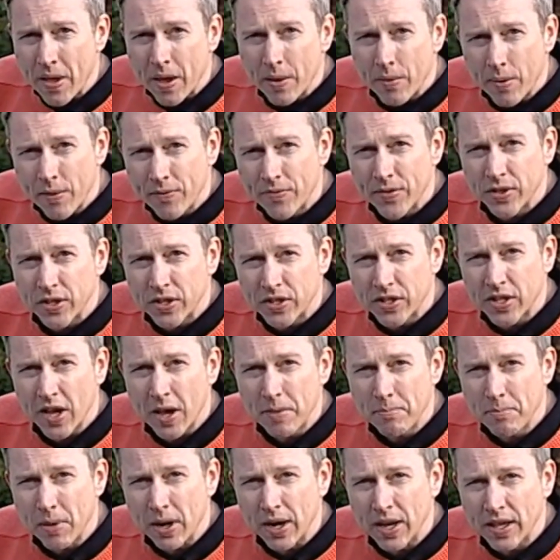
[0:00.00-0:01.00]
when for the
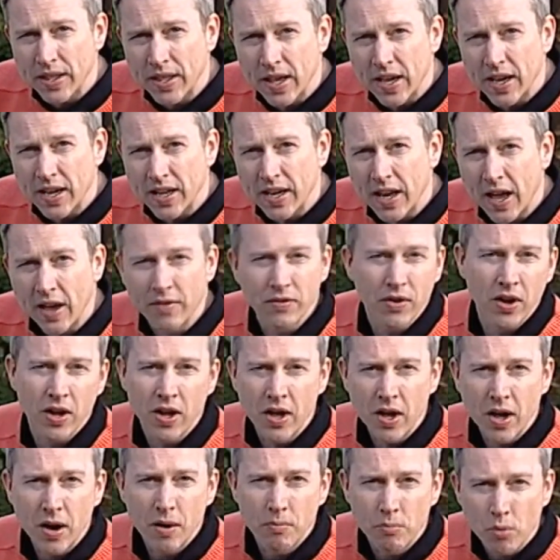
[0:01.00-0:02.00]
same money they could have a
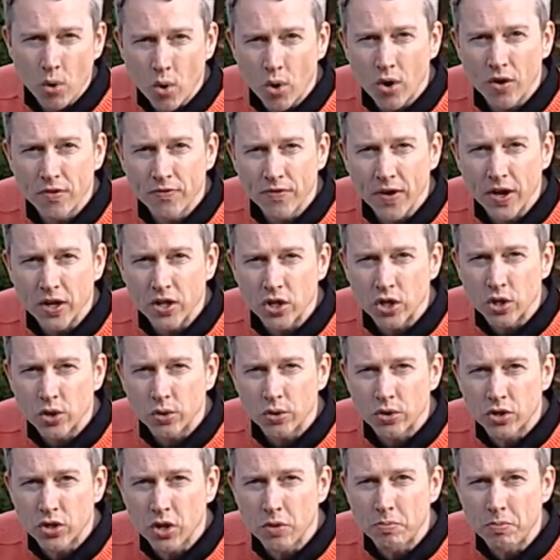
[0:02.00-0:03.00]
more conventional
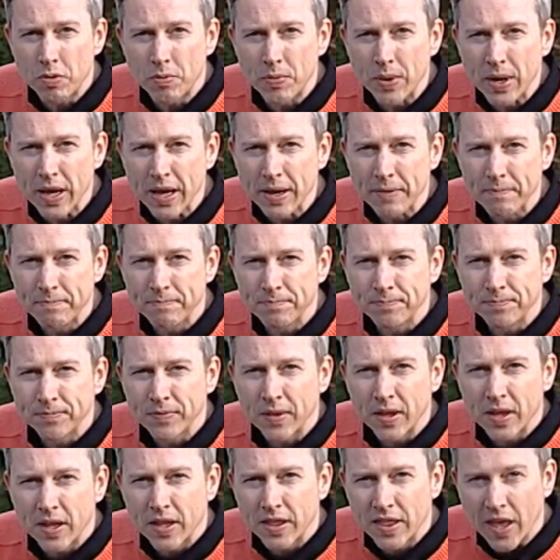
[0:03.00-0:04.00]
supermini.
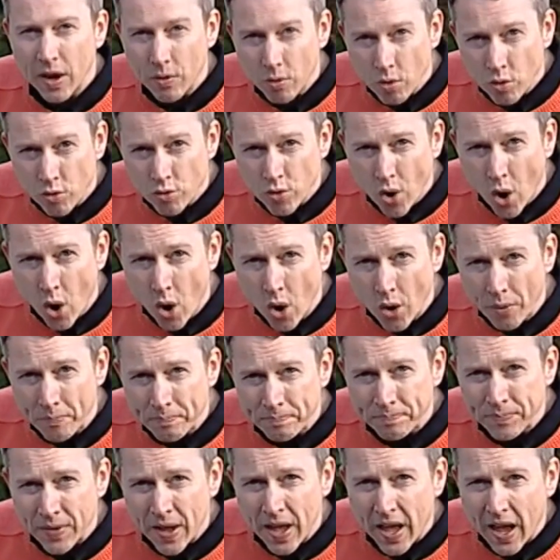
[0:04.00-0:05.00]
They were wrong,
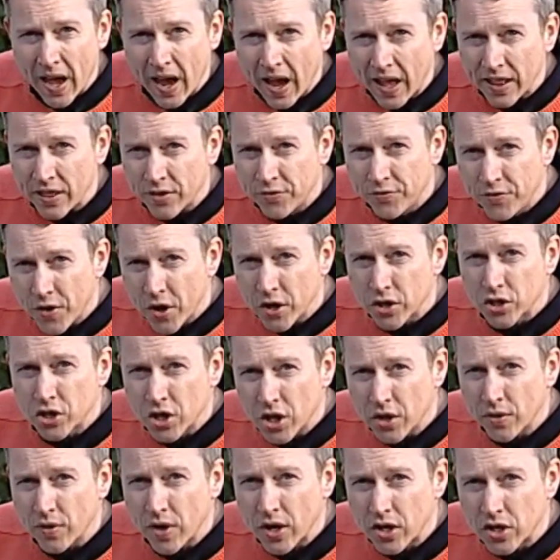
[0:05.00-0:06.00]
and the first
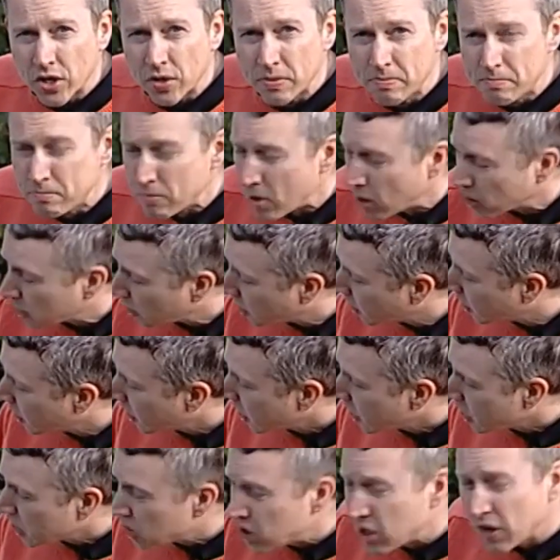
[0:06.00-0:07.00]
generation model
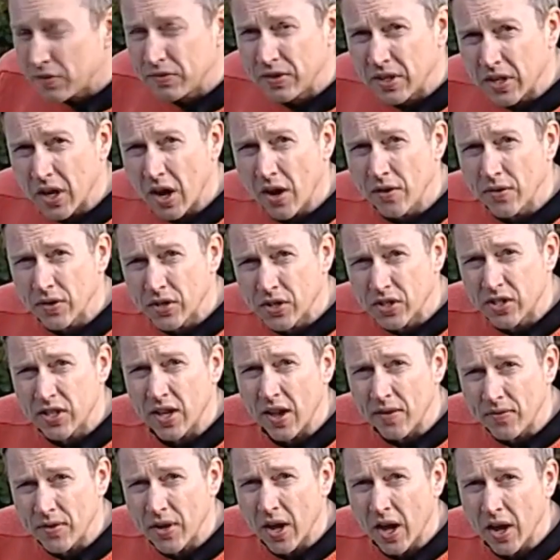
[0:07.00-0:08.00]
shifted over
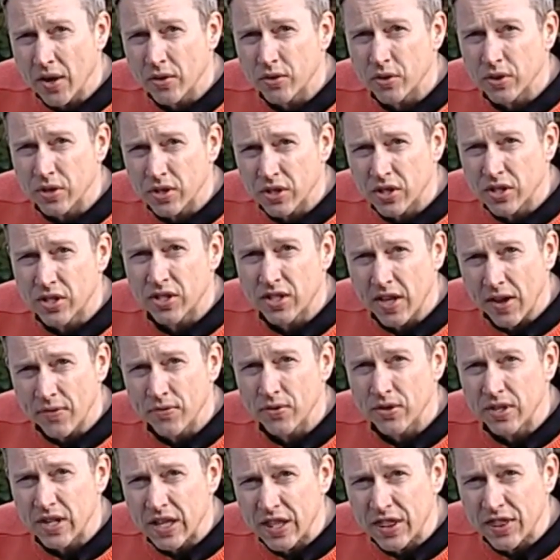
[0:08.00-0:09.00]

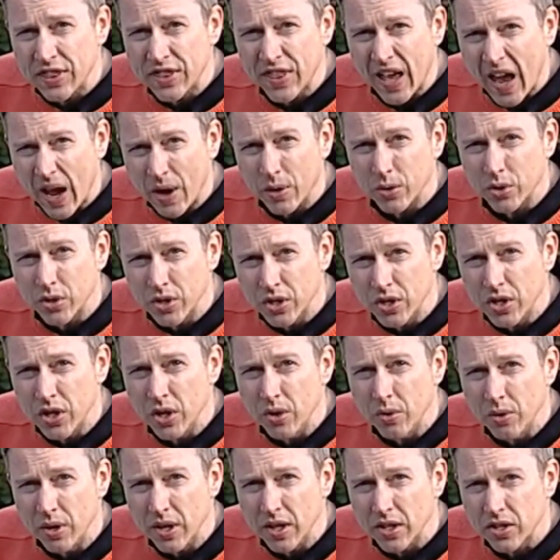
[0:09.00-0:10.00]
770,000
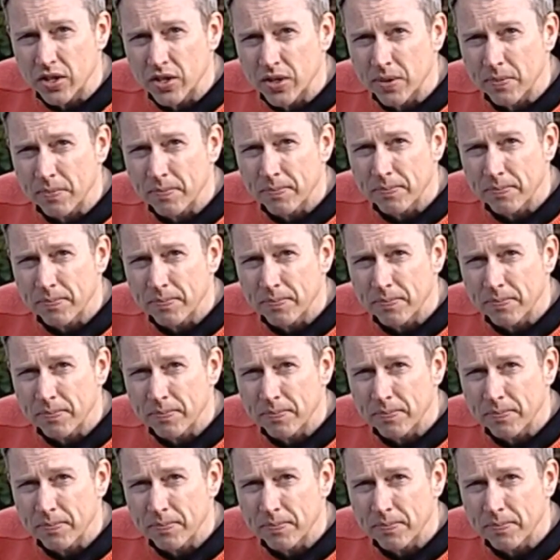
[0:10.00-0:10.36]
units.